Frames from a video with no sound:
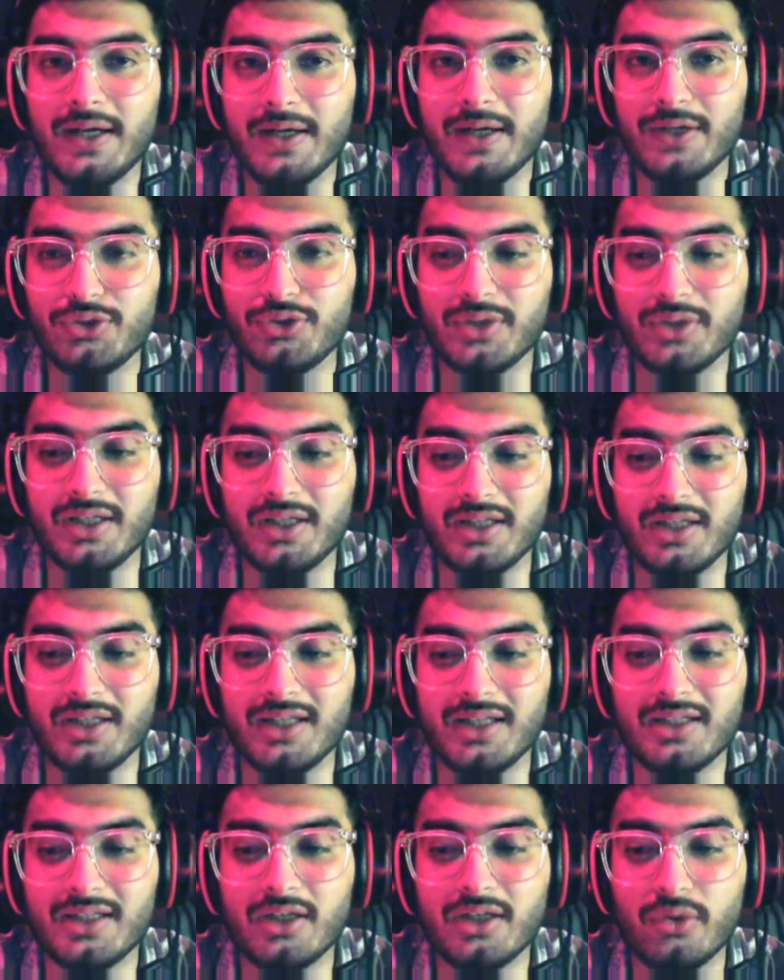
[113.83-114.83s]
you can
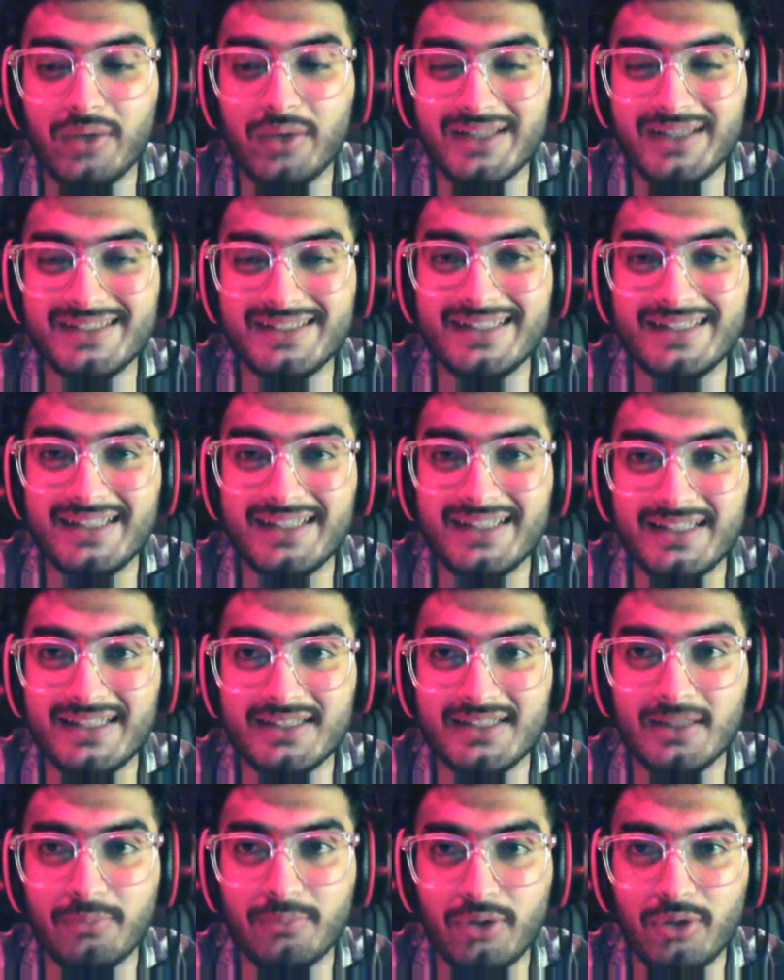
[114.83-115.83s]
get crazy leads
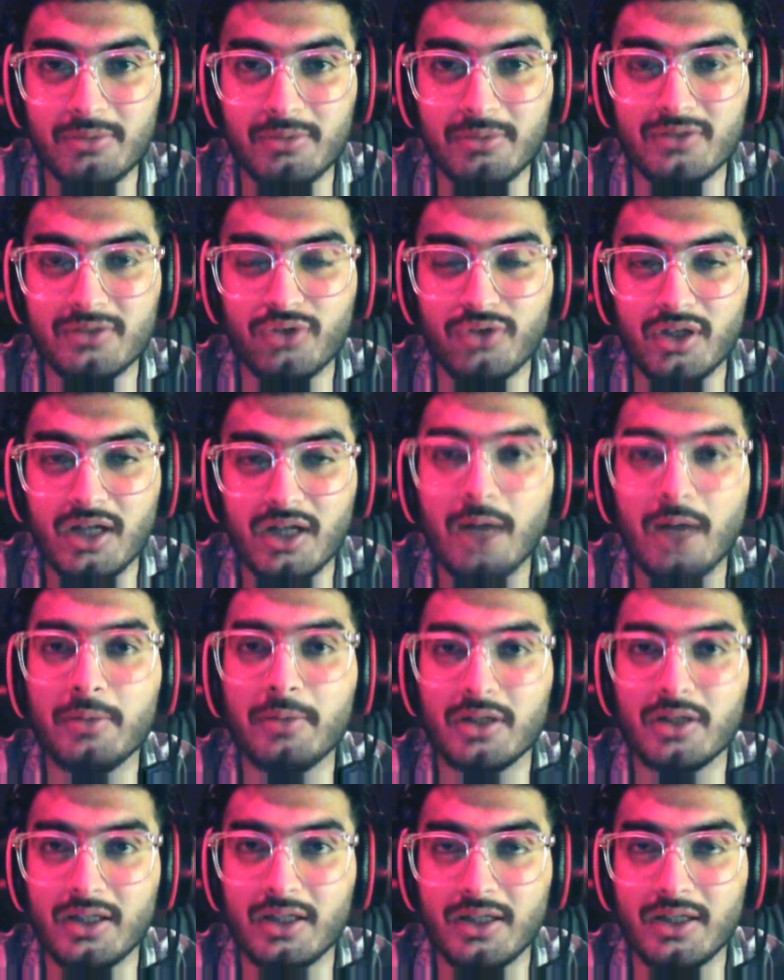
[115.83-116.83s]
and appointments for your
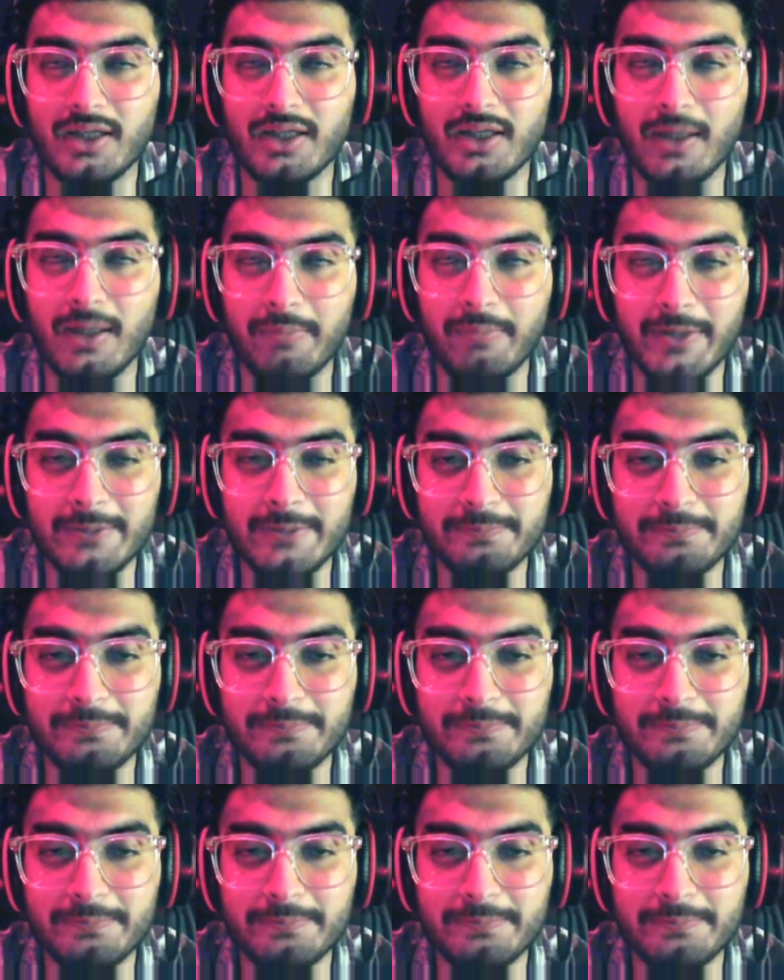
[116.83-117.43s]
carpet cleaning company.